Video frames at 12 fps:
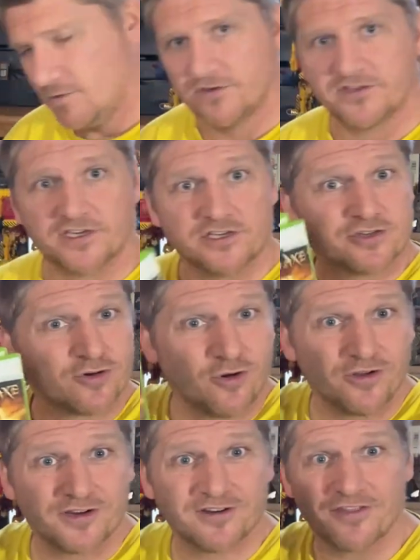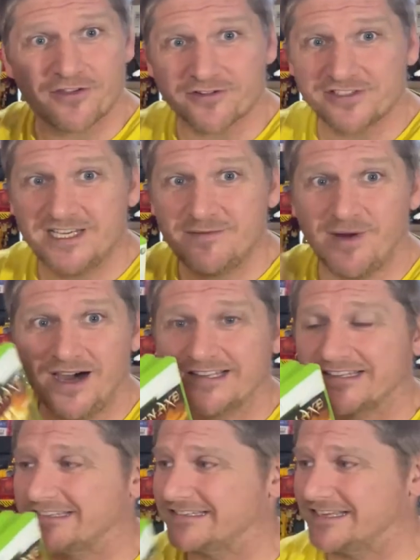with the controller, 13
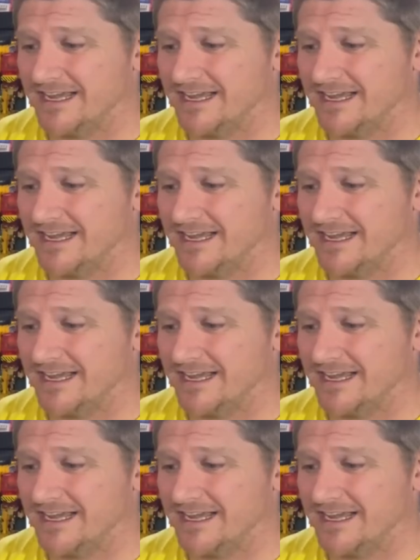bucks.